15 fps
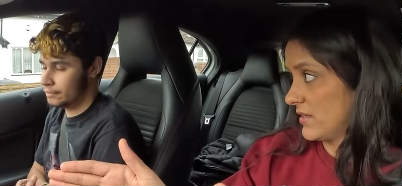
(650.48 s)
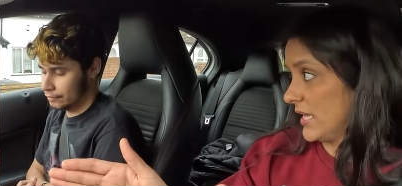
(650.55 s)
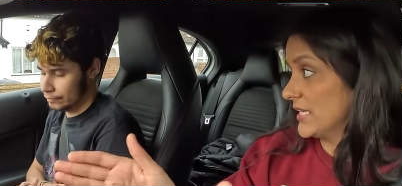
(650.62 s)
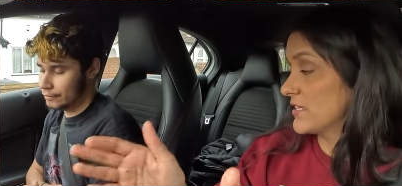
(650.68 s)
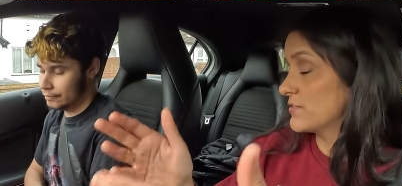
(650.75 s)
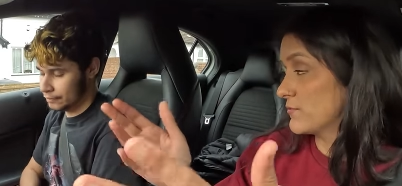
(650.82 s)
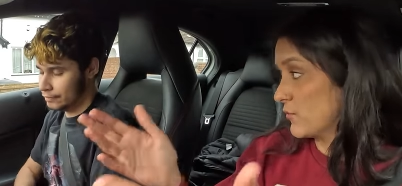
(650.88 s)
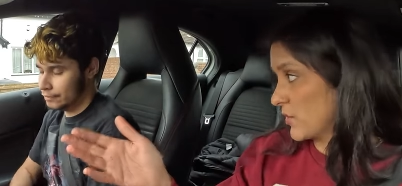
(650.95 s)

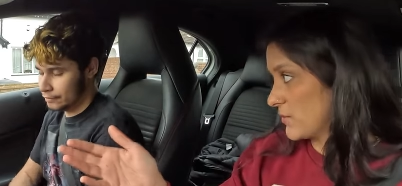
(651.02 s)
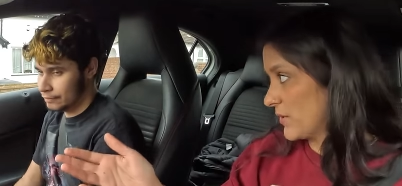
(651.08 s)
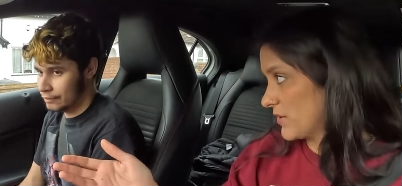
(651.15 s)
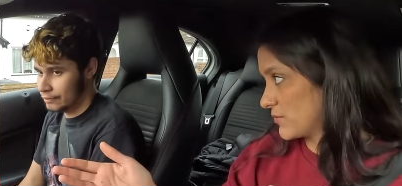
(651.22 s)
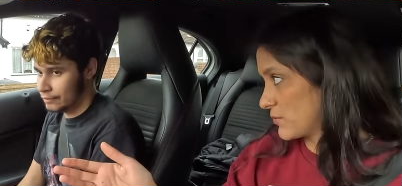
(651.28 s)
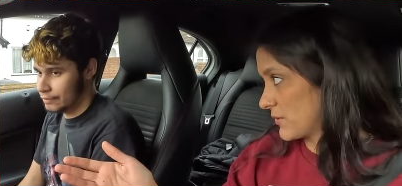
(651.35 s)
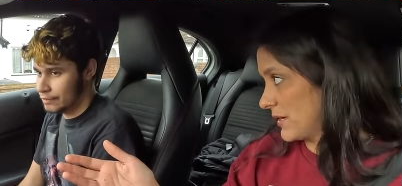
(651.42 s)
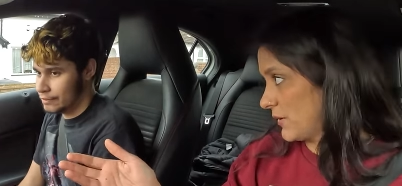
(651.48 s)
Speaker 1: And it's 40
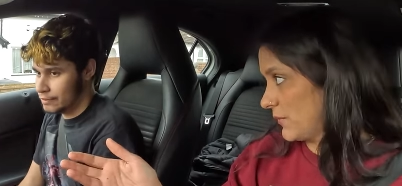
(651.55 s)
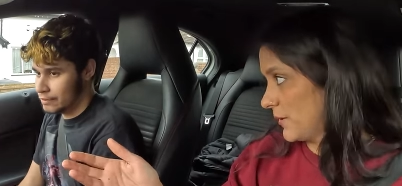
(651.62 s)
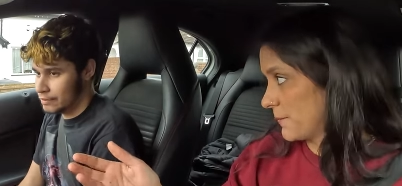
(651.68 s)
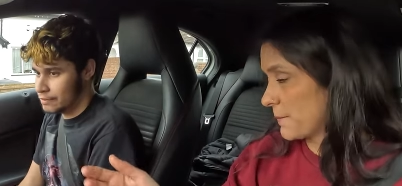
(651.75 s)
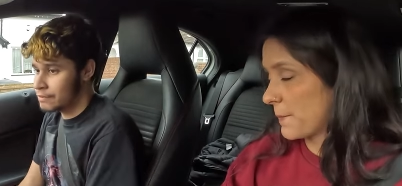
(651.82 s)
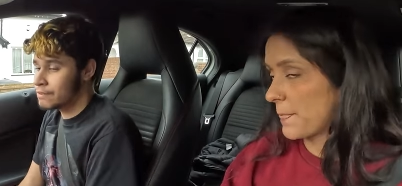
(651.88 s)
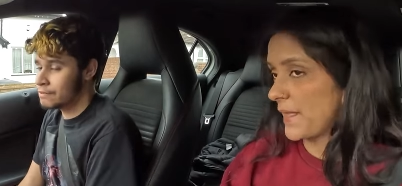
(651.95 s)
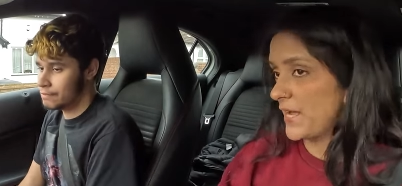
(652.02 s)
miles per hour.
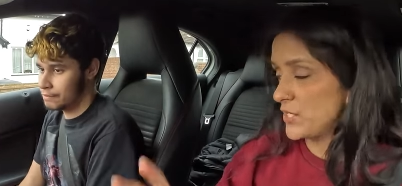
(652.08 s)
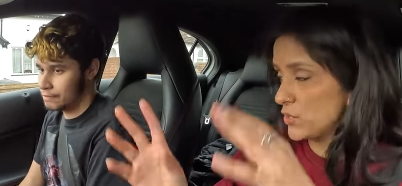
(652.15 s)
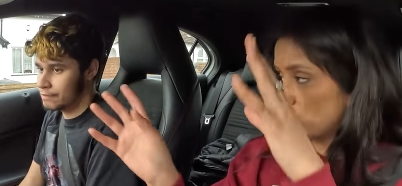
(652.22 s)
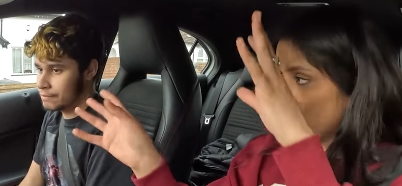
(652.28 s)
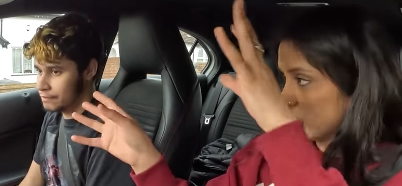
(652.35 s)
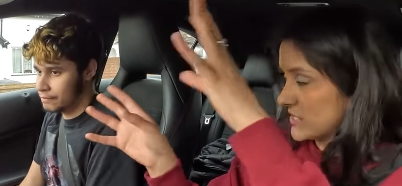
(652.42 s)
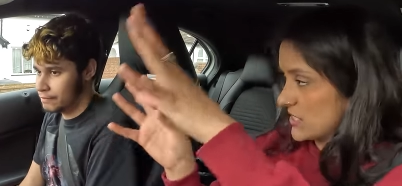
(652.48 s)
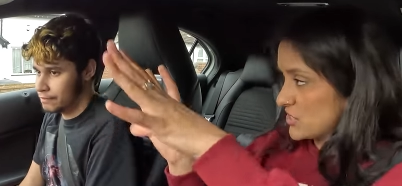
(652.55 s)
Mm. And
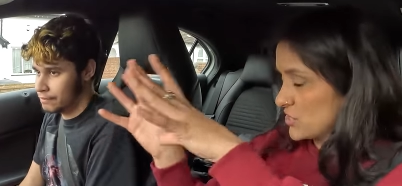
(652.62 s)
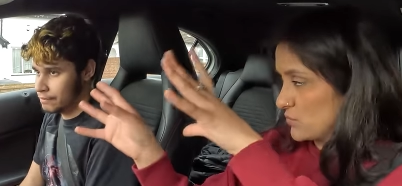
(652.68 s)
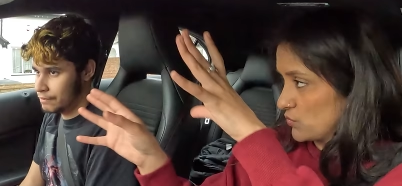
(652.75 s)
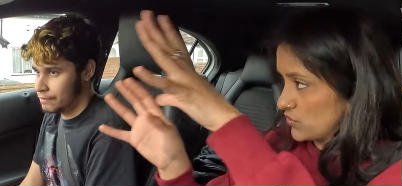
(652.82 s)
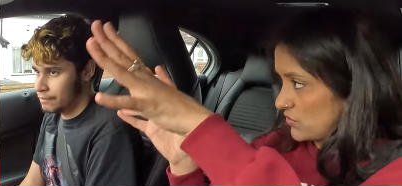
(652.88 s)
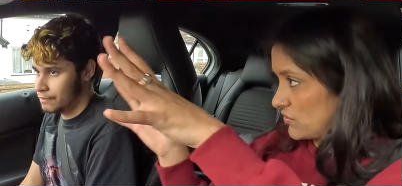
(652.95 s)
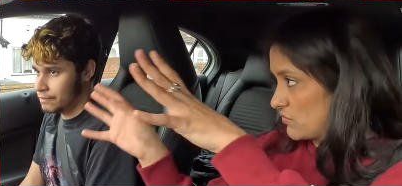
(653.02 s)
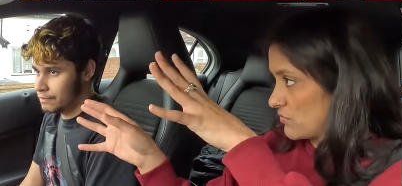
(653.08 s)
your attention
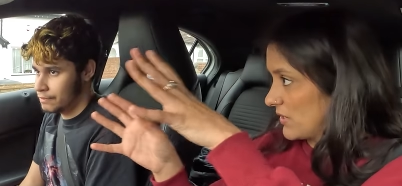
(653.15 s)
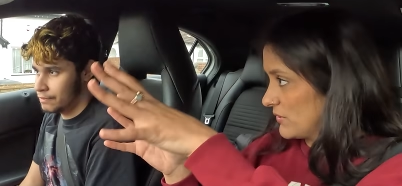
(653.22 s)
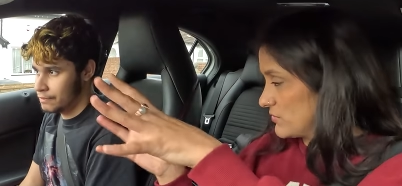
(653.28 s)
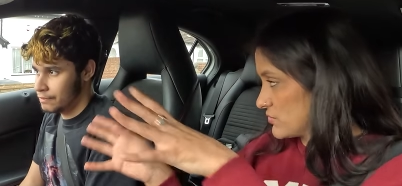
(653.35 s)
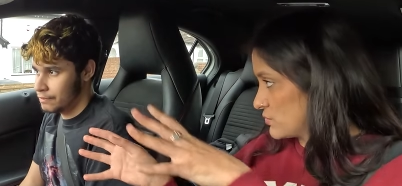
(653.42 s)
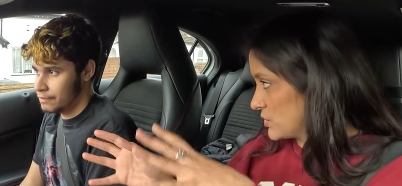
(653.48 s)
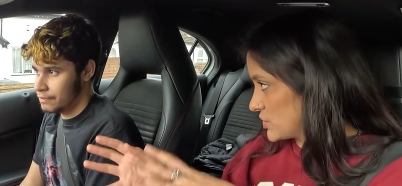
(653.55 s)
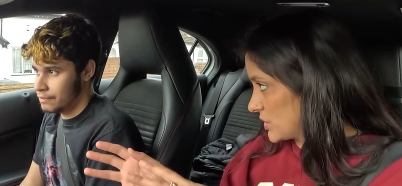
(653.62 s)
was on the right
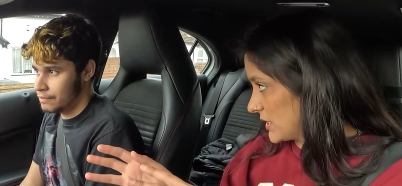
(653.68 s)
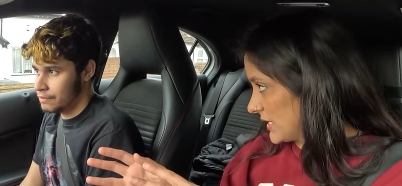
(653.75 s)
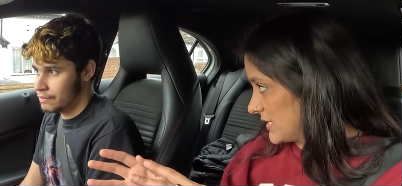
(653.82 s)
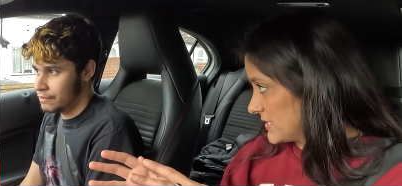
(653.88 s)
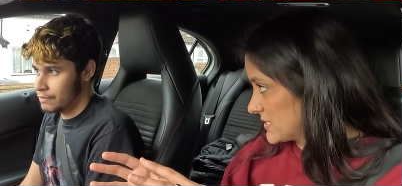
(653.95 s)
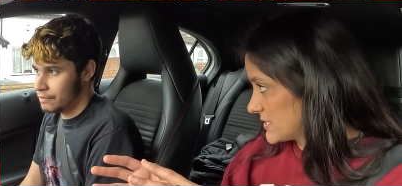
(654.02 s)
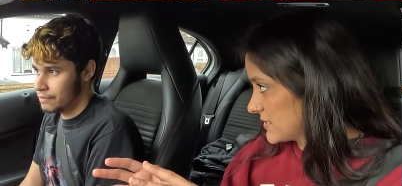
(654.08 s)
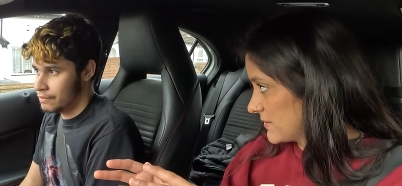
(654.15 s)
on switching
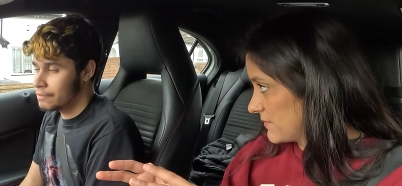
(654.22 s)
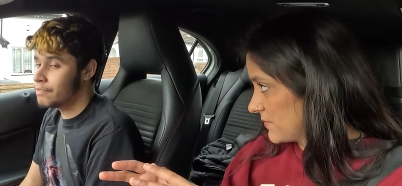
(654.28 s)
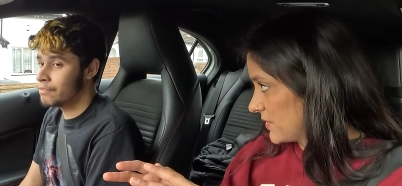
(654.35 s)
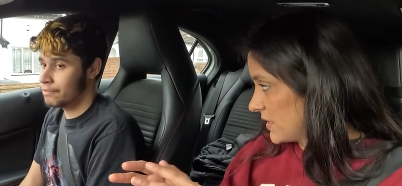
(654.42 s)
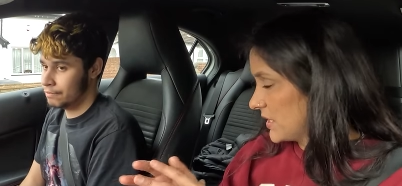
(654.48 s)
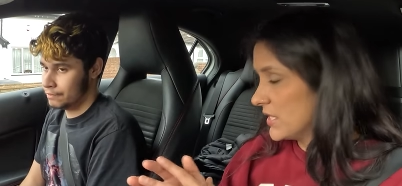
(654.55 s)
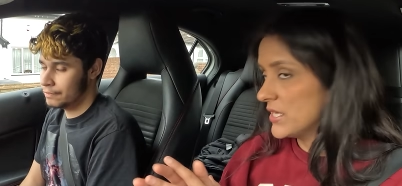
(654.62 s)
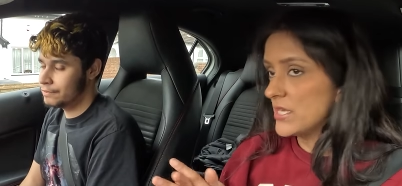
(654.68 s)
lanes.
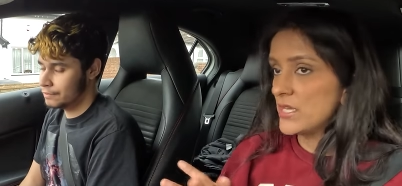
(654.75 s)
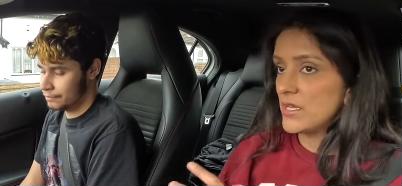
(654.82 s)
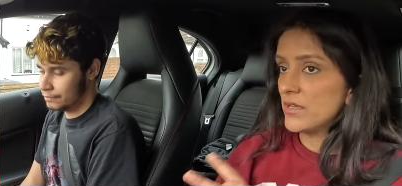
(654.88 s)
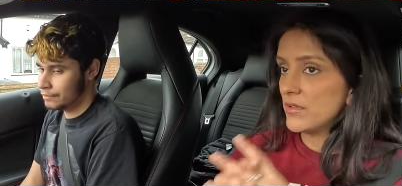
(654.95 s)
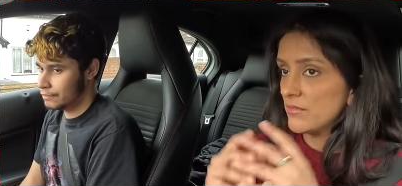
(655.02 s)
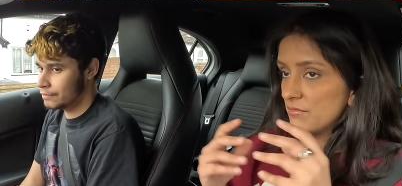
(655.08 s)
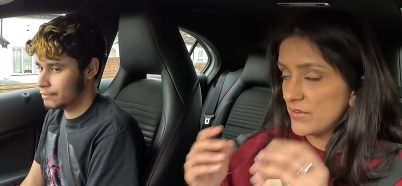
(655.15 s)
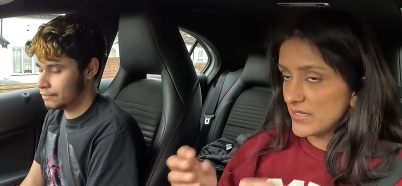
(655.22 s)
Mm.
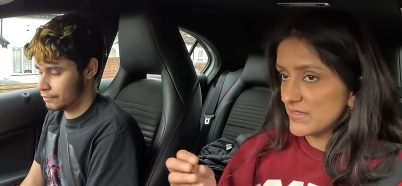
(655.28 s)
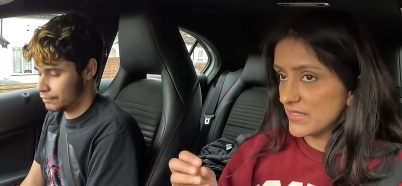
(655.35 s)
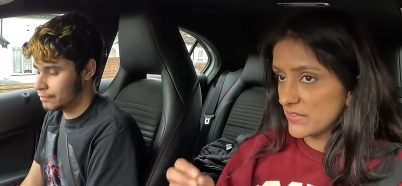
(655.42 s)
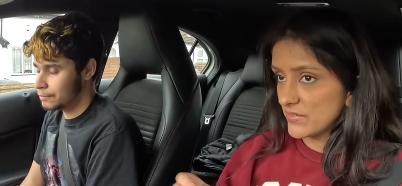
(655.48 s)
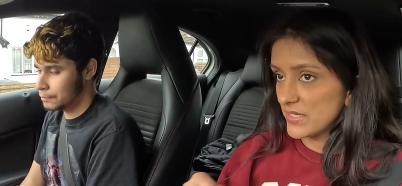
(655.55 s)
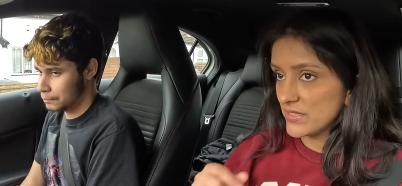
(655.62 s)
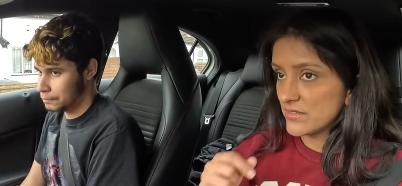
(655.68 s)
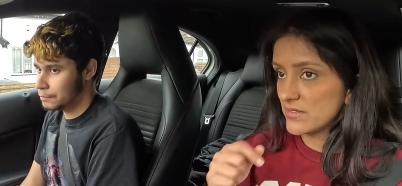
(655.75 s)
First
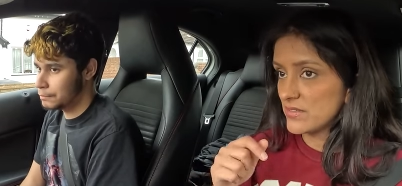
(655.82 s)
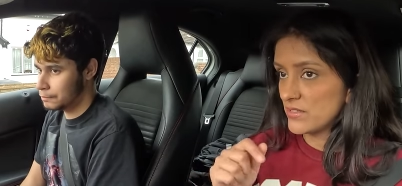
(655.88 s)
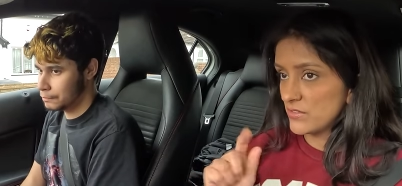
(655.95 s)
things first,